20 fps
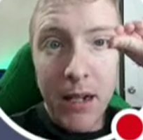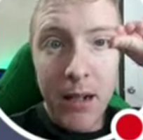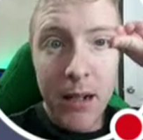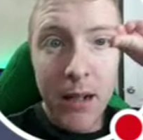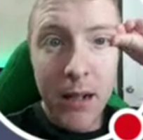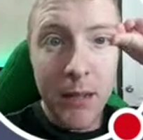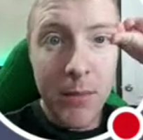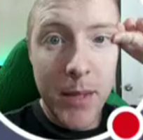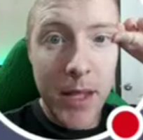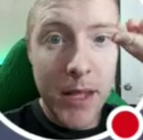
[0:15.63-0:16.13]

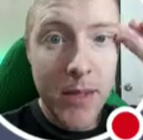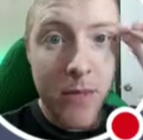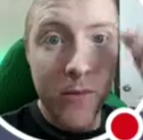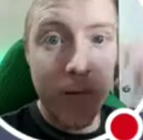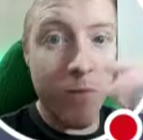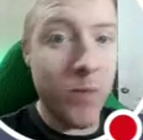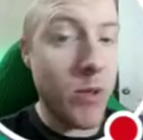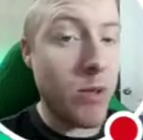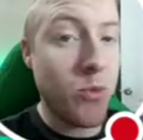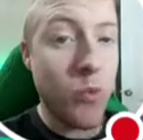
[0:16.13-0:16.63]
Um, it's
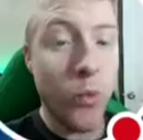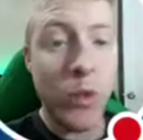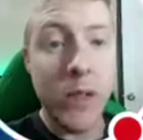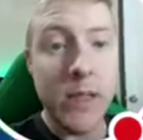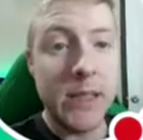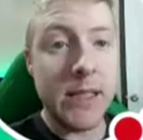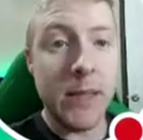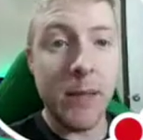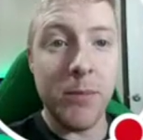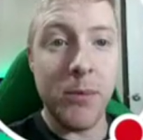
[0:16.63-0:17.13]
it's
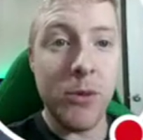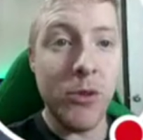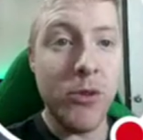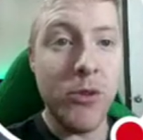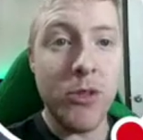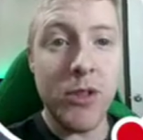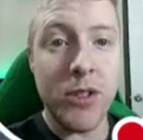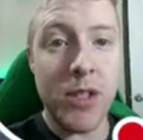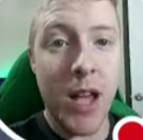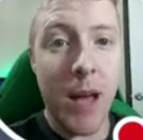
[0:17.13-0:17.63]
really simple. You
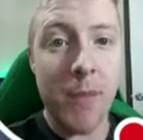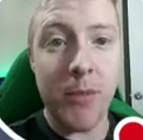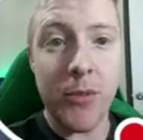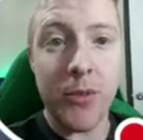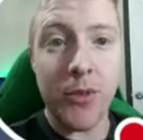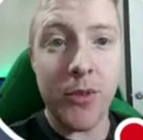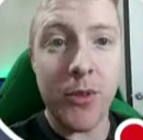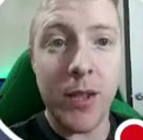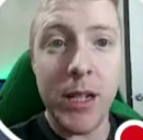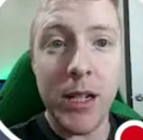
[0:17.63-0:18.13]
just tap
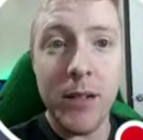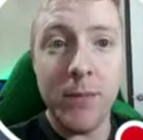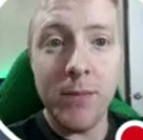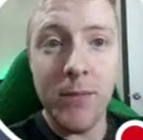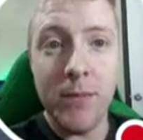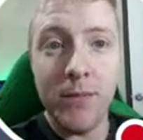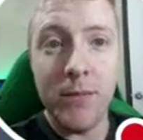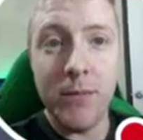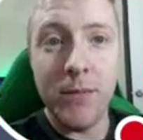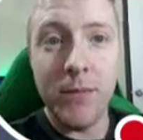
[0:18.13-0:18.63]
on the screen,
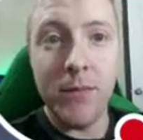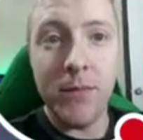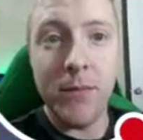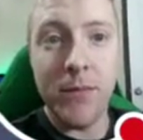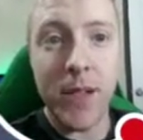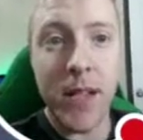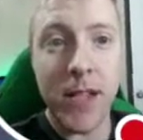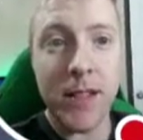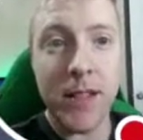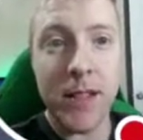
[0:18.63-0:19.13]

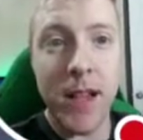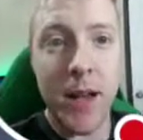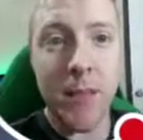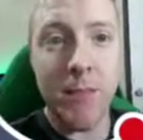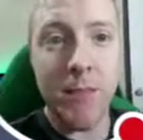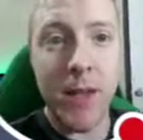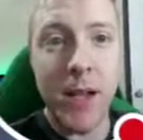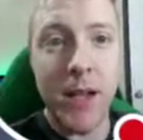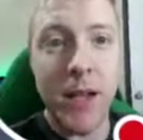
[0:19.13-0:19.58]
take a step.